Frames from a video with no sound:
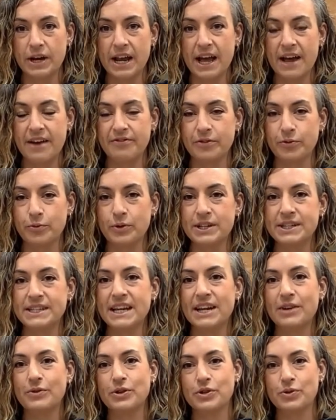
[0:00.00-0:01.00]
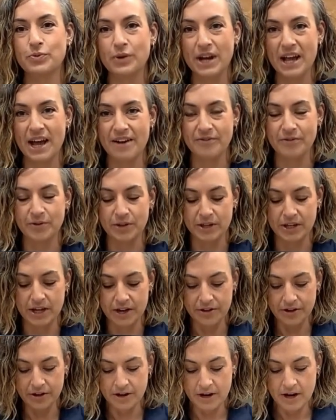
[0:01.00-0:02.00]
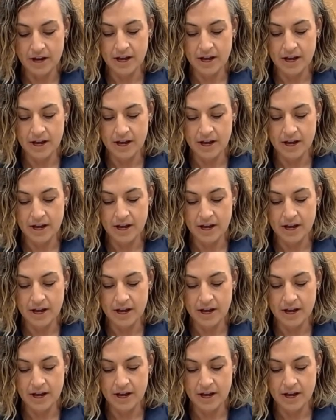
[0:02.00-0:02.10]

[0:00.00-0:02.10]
half for one sandwich and one half for the other.